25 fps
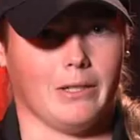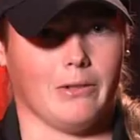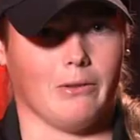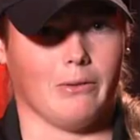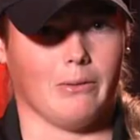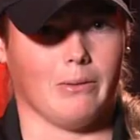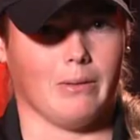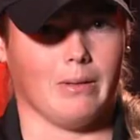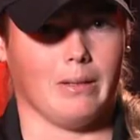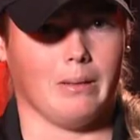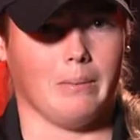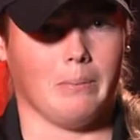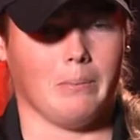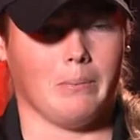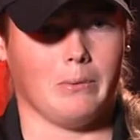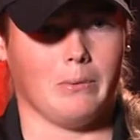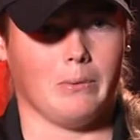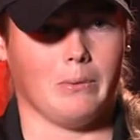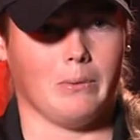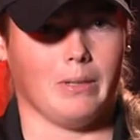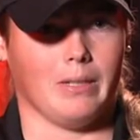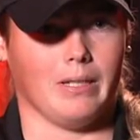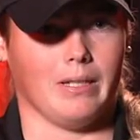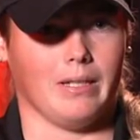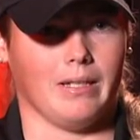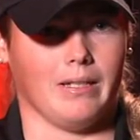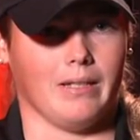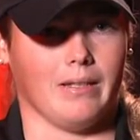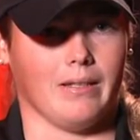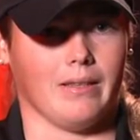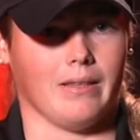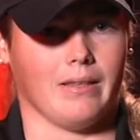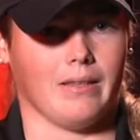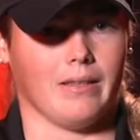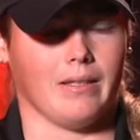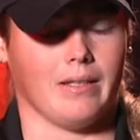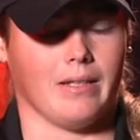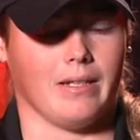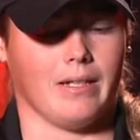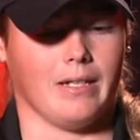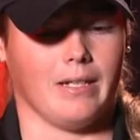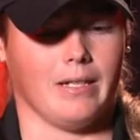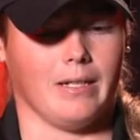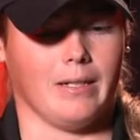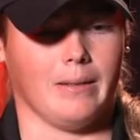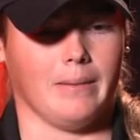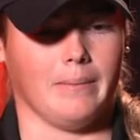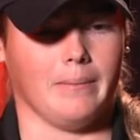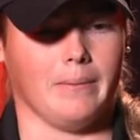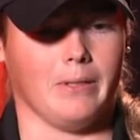grew up with
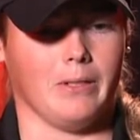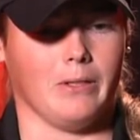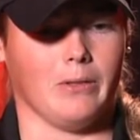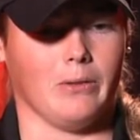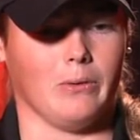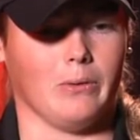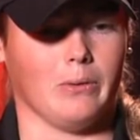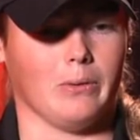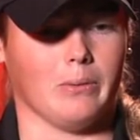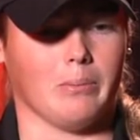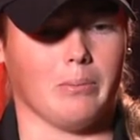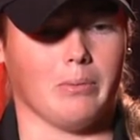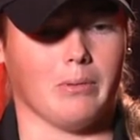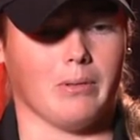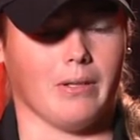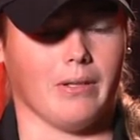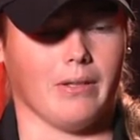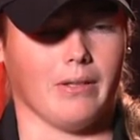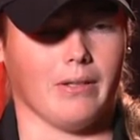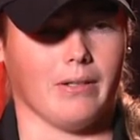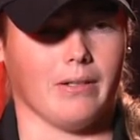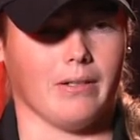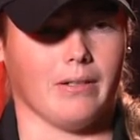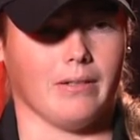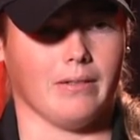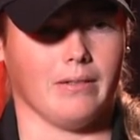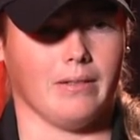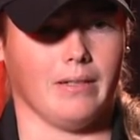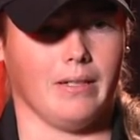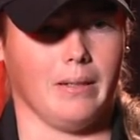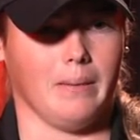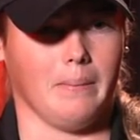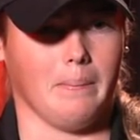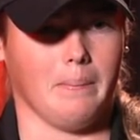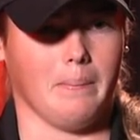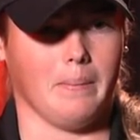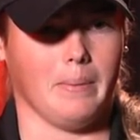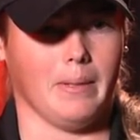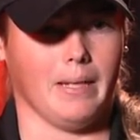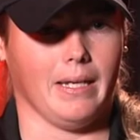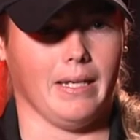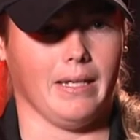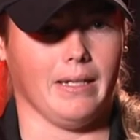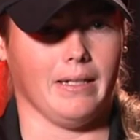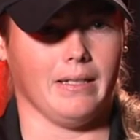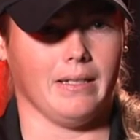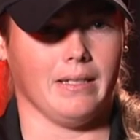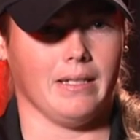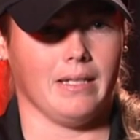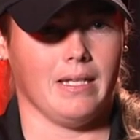an older brother named
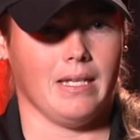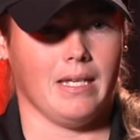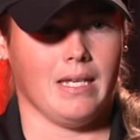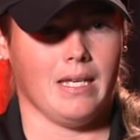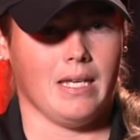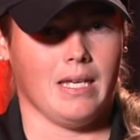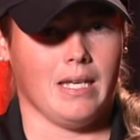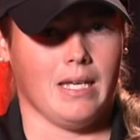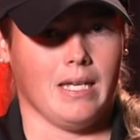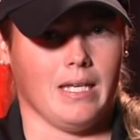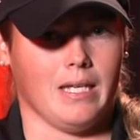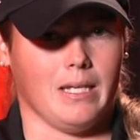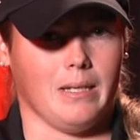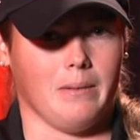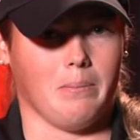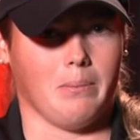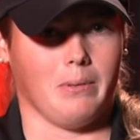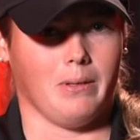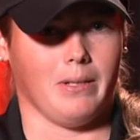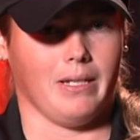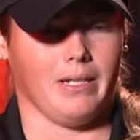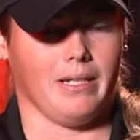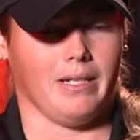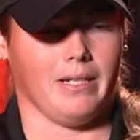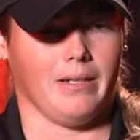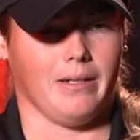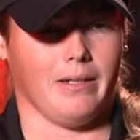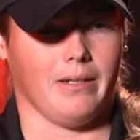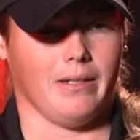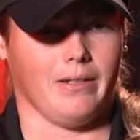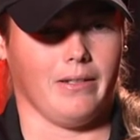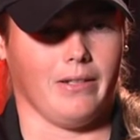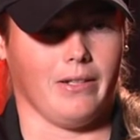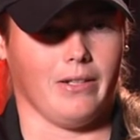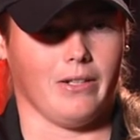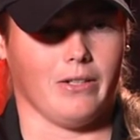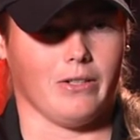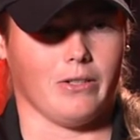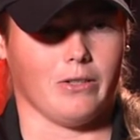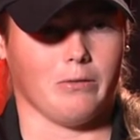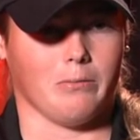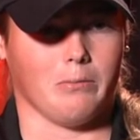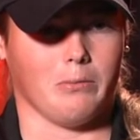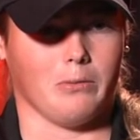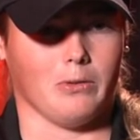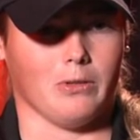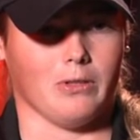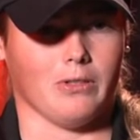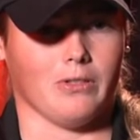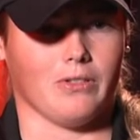Ben. He played a lot of
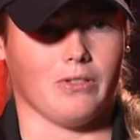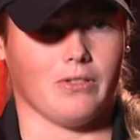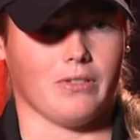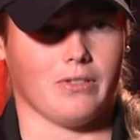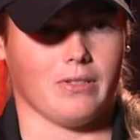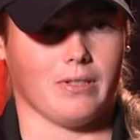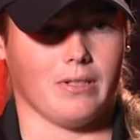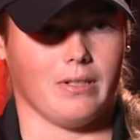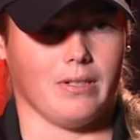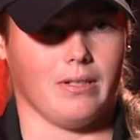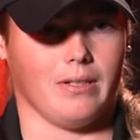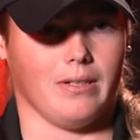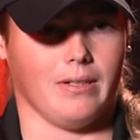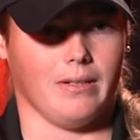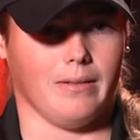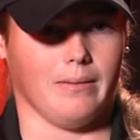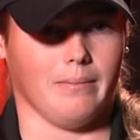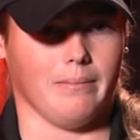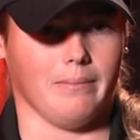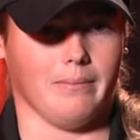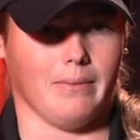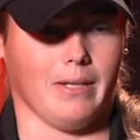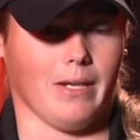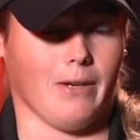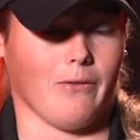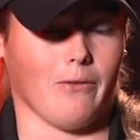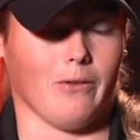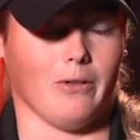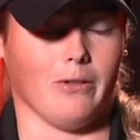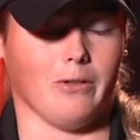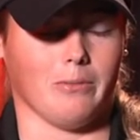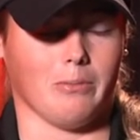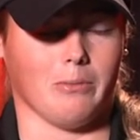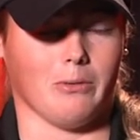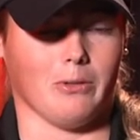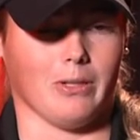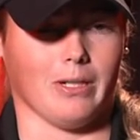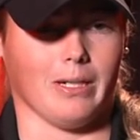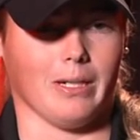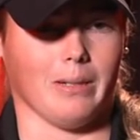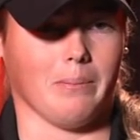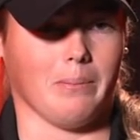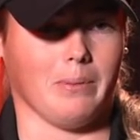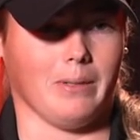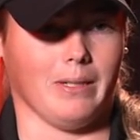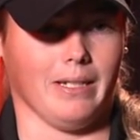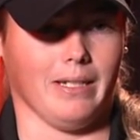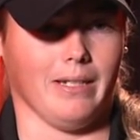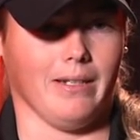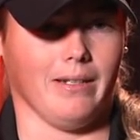sports, every sport I
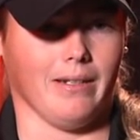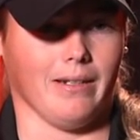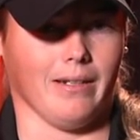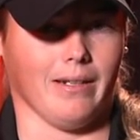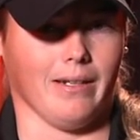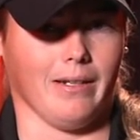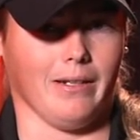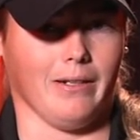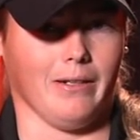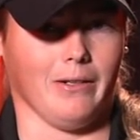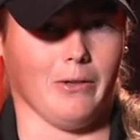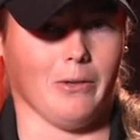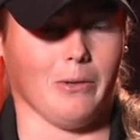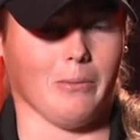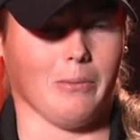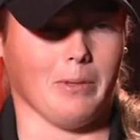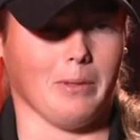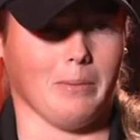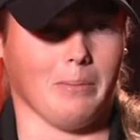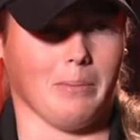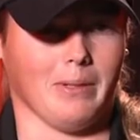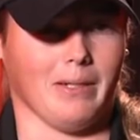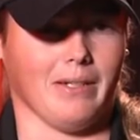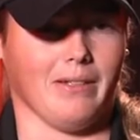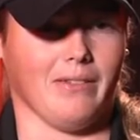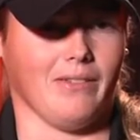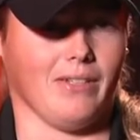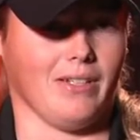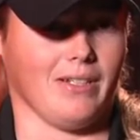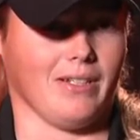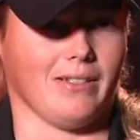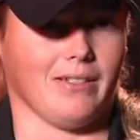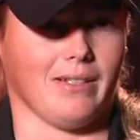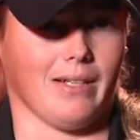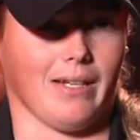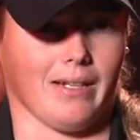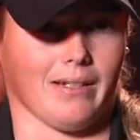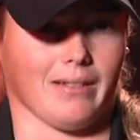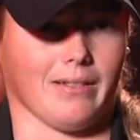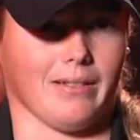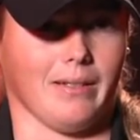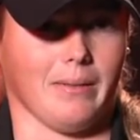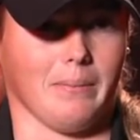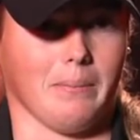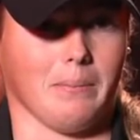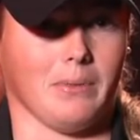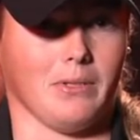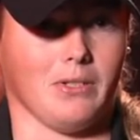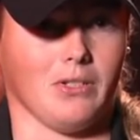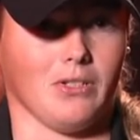played, and I normally played the exact
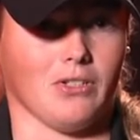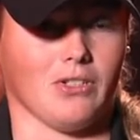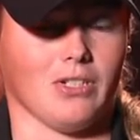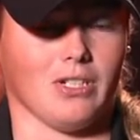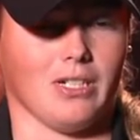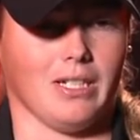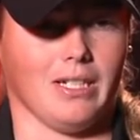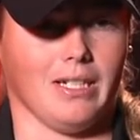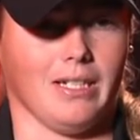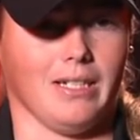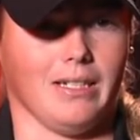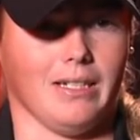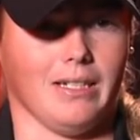same position he